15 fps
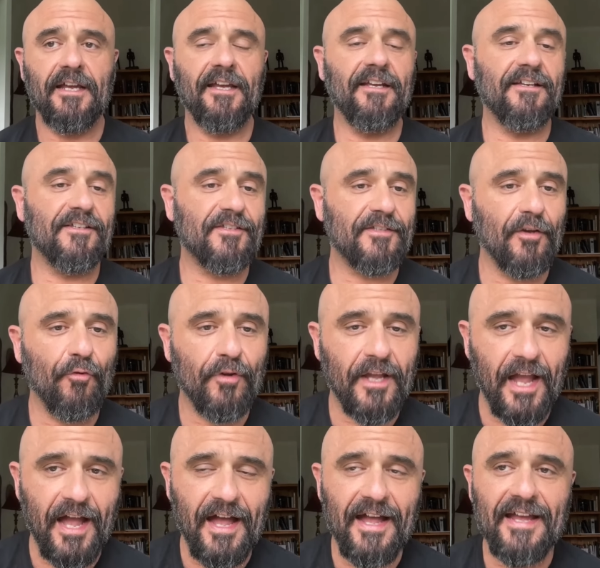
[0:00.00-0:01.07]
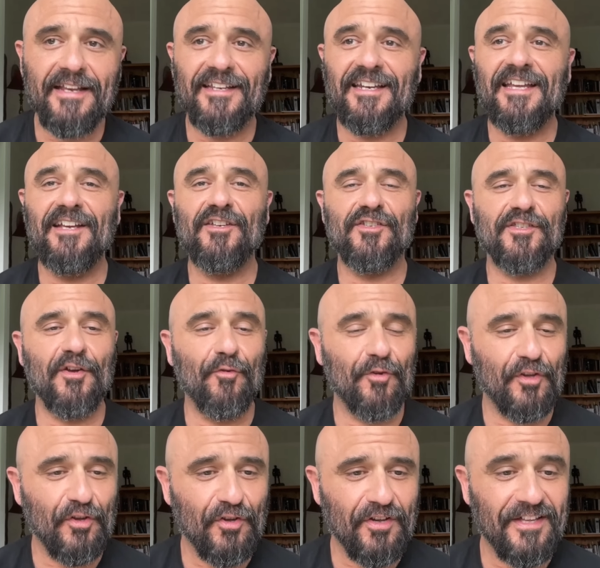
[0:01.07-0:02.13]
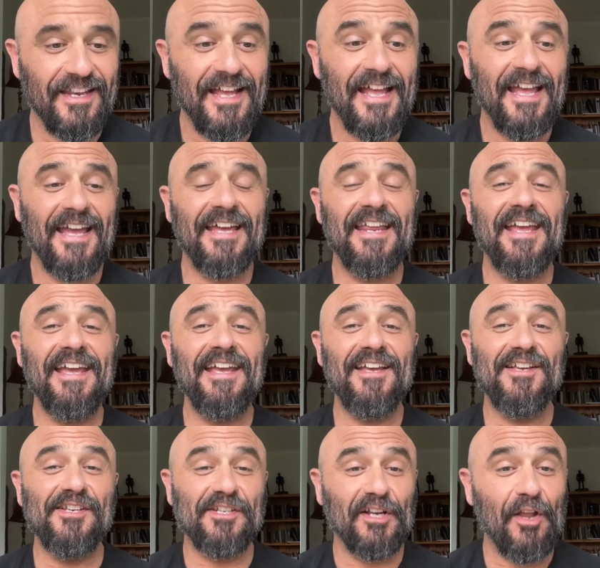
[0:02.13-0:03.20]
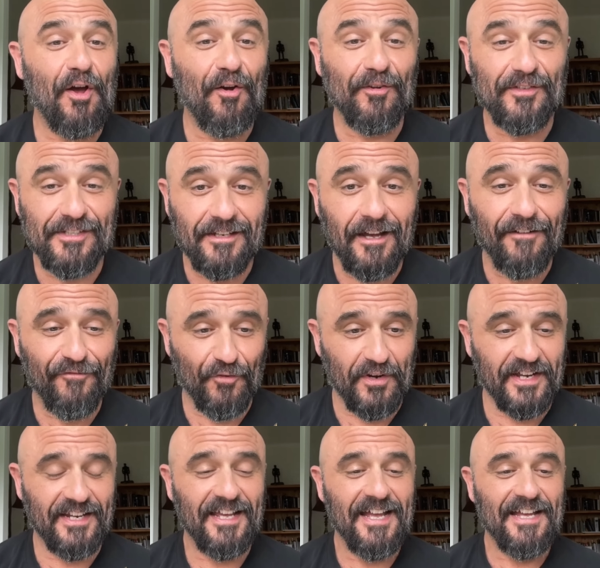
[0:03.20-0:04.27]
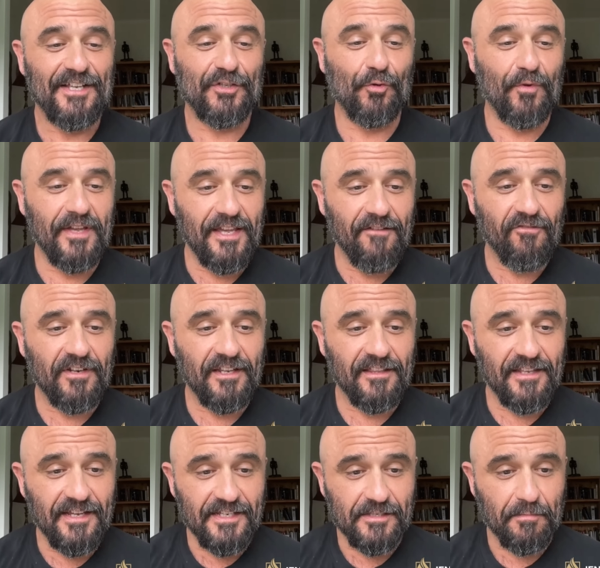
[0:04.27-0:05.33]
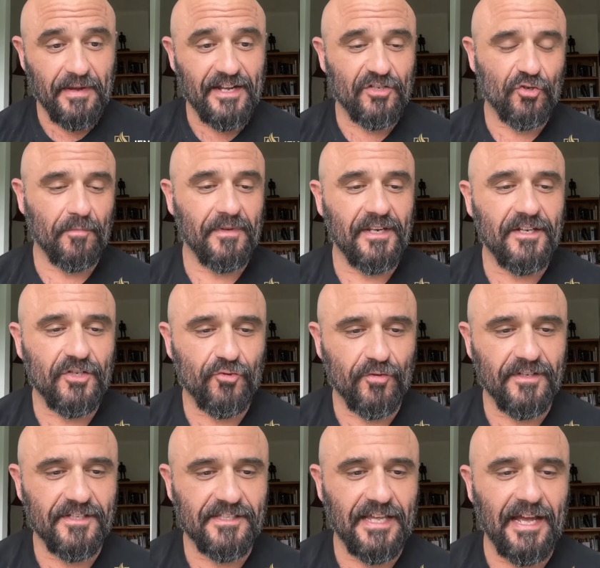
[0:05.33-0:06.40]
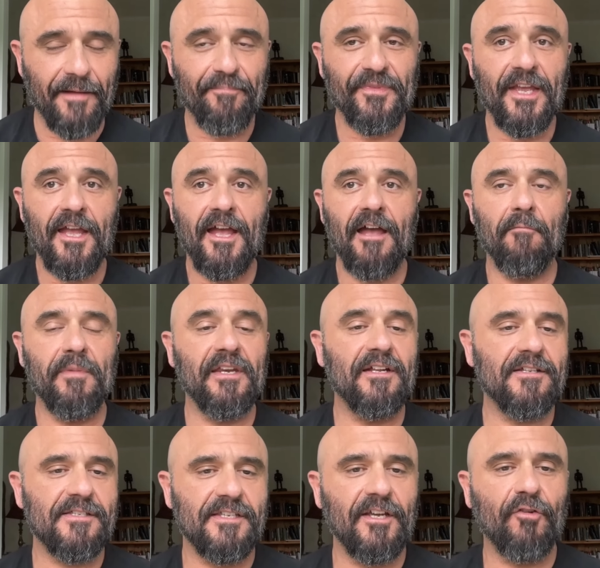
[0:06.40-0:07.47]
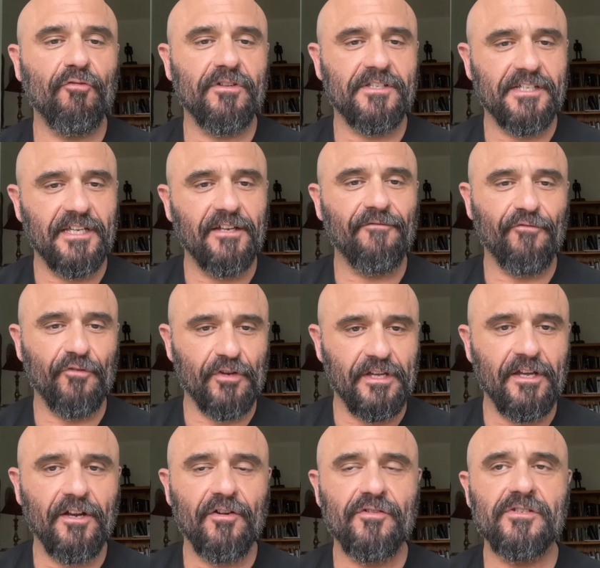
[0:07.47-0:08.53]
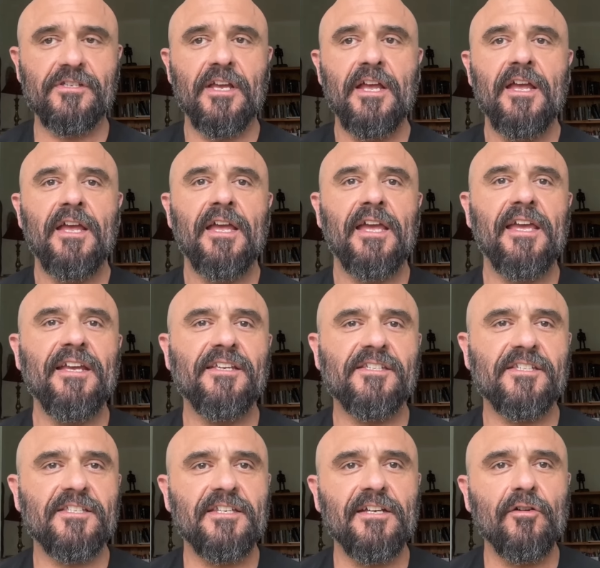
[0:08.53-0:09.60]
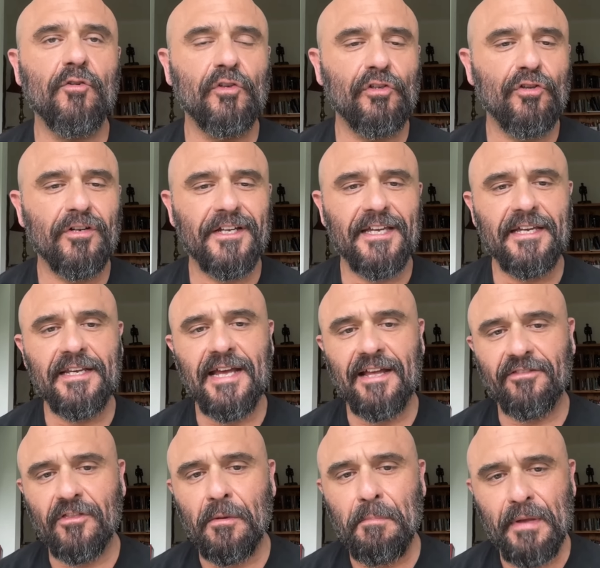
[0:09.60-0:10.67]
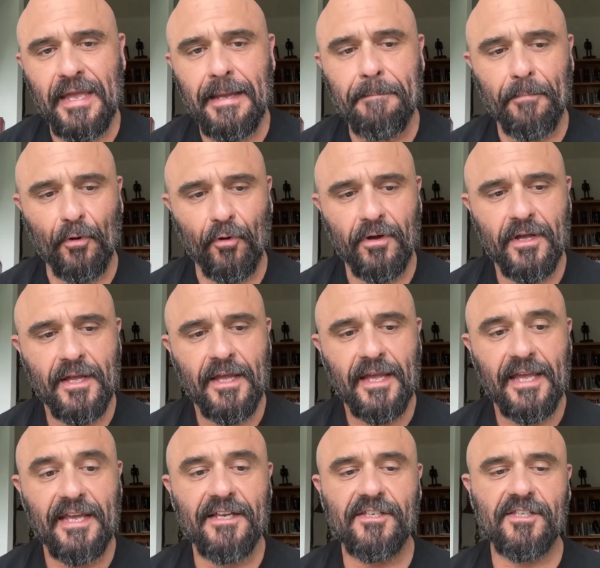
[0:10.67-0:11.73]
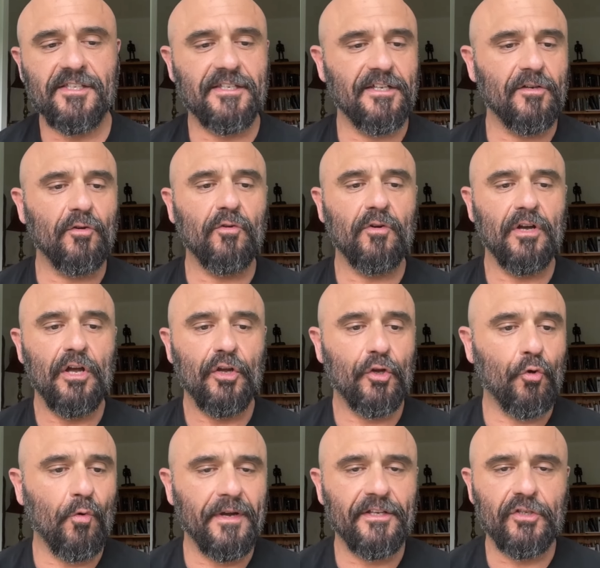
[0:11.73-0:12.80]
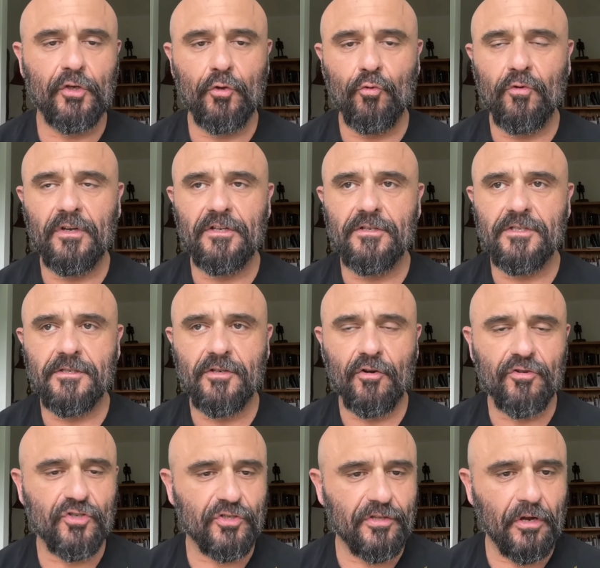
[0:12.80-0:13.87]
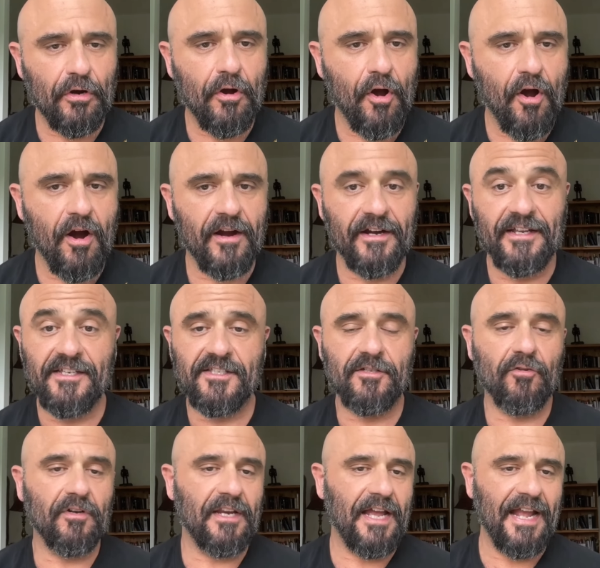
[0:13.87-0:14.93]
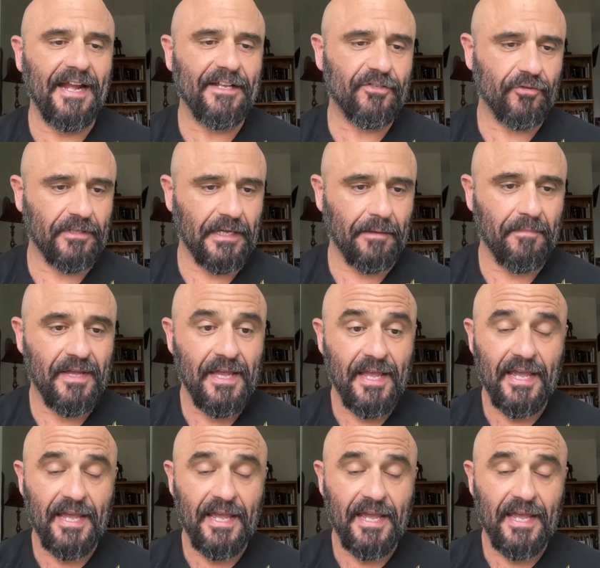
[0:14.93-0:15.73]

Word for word: He is so kind and he's so good and he is long suffering. So even in these major ministries that have been in secret sin for years, He's still looking at that people. He's still going to search their heart. He's still going to answer them.